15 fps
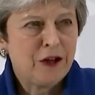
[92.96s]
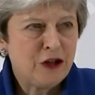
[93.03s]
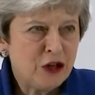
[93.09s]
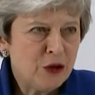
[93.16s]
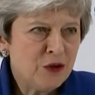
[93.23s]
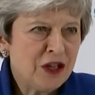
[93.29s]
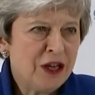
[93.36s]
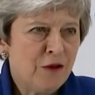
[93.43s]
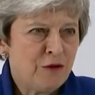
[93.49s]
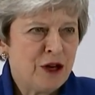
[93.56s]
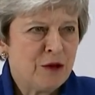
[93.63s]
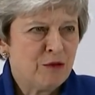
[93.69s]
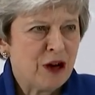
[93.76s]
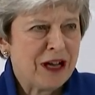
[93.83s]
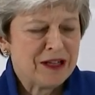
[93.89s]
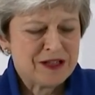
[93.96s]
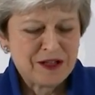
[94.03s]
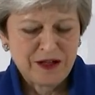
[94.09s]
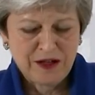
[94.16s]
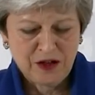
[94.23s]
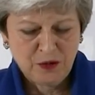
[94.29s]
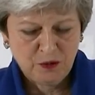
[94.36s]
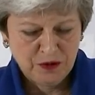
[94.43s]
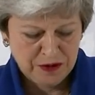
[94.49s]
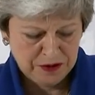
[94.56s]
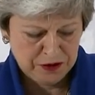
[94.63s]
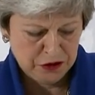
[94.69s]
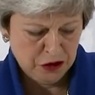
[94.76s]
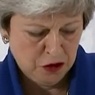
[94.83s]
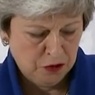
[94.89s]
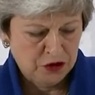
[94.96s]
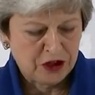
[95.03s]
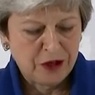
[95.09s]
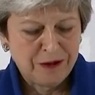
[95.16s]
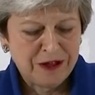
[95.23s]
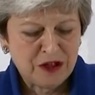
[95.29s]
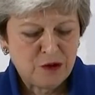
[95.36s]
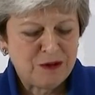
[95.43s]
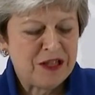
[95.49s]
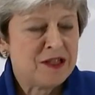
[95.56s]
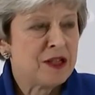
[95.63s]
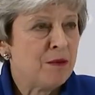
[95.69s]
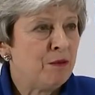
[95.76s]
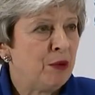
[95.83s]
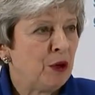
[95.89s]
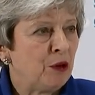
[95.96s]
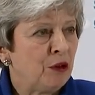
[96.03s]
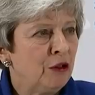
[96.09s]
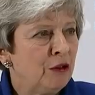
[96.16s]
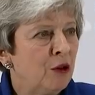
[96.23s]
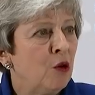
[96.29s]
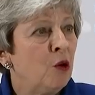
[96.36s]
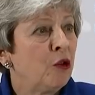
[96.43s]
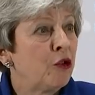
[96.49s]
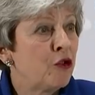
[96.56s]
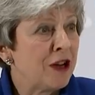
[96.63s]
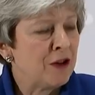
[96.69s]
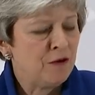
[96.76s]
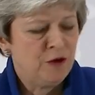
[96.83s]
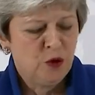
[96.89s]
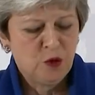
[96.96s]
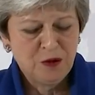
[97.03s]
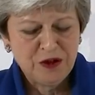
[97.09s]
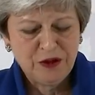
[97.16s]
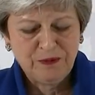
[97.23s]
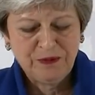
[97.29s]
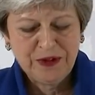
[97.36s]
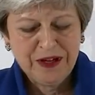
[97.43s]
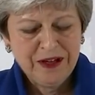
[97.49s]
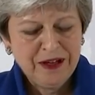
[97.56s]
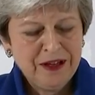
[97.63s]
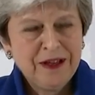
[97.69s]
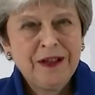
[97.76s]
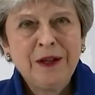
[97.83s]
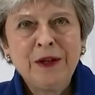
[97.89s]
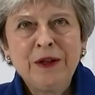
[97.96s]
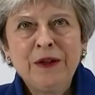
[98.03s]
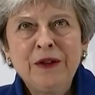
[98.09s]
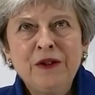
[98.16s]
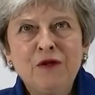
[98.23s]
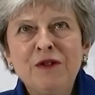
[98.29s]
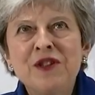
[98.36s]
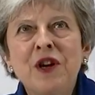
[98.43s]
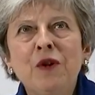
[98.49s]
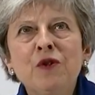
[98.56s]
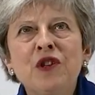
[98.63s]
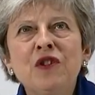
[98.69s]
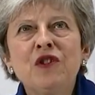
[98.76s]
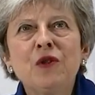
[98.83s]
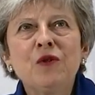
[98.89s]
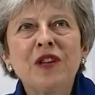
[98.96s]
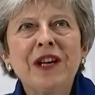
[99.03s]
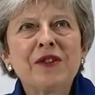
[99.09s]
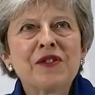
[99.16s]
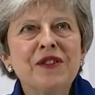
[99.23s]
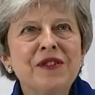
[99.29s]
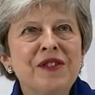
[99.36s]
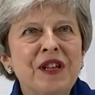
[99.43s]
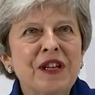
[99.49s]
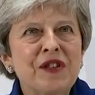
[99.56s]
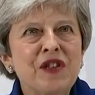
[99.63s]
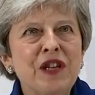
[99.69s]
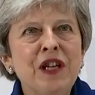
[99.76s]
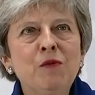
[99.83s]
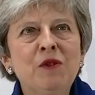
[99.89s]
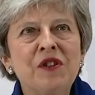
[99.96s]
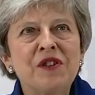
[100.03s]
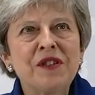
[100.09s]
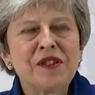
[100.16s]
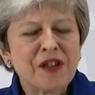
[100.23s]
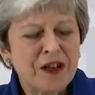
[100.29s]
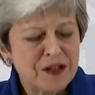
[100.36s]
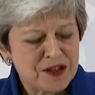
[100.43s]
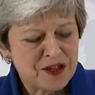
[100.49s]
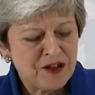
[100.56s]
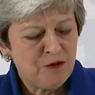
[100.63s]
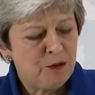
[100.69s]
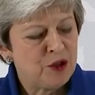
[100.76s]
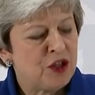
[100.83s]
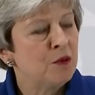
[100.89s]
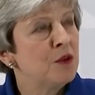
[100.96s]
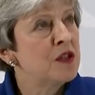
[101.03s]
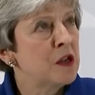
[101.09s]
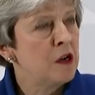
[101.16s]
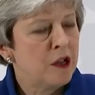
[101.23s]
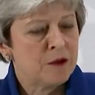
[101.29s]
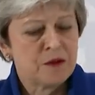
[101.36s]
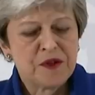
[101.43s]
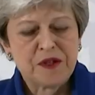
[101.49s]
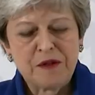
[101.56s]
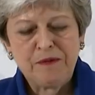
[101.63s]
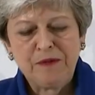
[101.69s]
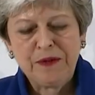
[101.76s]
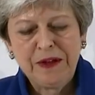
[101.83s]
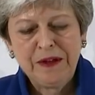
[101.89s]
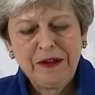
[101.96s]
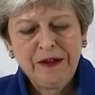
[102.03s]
Our new delivering Brexit was not going to be simple or straightforward. The result in 2016 was decisive, but it was close.